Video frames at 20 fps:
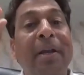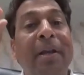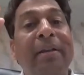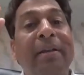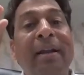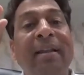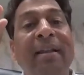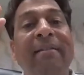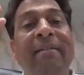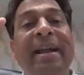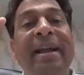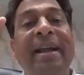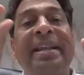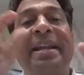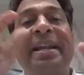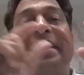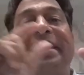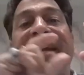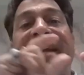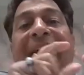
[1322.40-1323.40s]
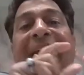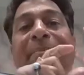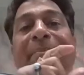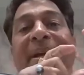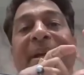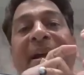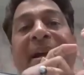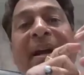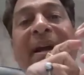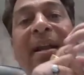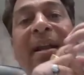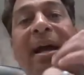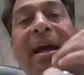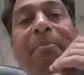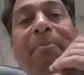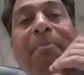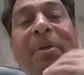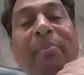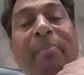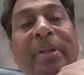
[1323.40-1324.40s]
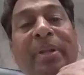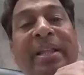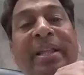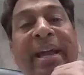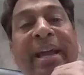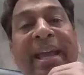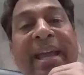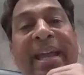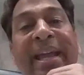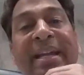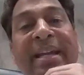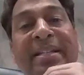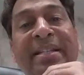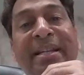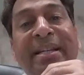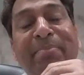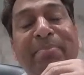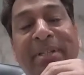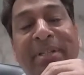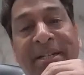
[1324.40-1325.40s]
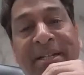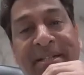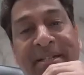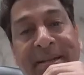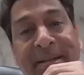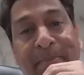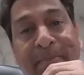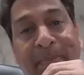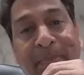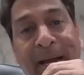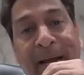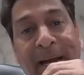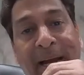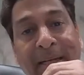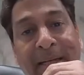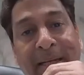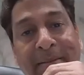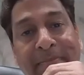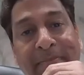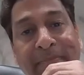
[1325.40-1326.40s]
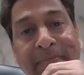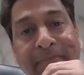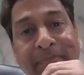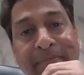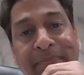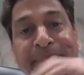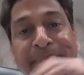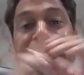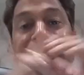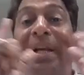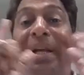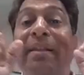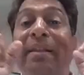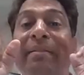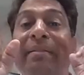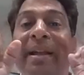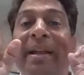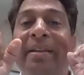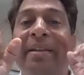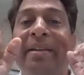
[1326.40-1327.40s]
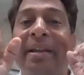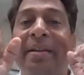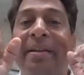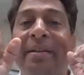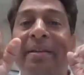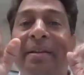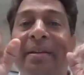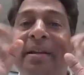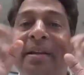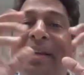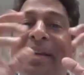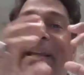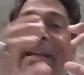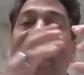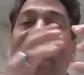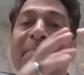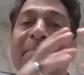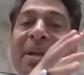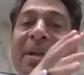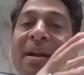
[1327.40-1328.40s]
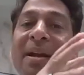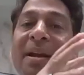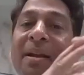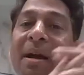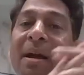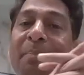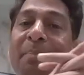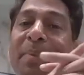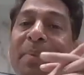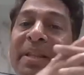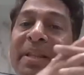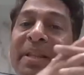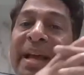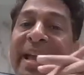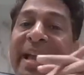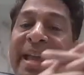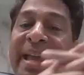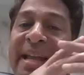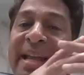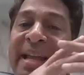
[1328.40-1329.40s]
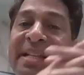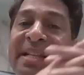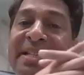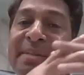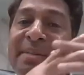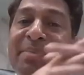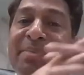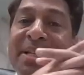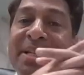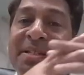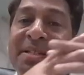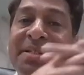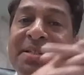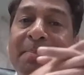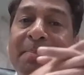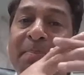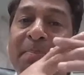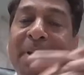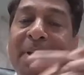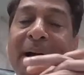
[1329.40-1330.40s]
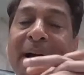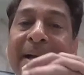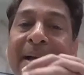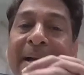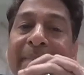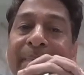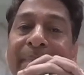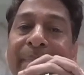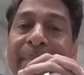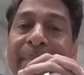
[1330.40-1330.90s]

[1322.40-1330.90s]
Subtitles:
nil rated can be clubbed with the exempted supply. Nil rated can be clubbed with the exempted supply.